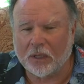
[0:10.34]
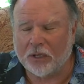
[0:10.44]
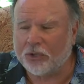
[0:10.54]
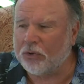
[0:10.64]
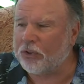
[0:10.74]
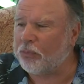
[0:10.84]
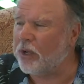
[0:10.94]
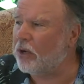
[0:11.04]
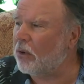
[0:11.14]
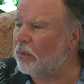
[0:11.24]
In truth,
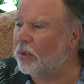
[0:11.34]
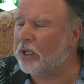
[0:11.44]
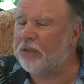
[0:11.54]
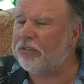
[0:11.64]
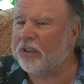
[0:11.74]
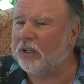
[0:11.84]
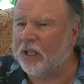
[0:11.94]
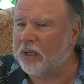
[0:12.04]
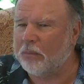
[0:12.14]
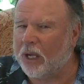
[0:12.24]
we don't really feel
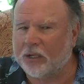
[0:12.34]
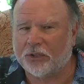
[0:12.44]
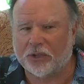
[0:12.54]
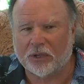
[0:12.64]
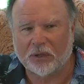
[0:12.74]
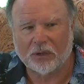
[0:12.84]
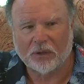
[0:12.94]
it much.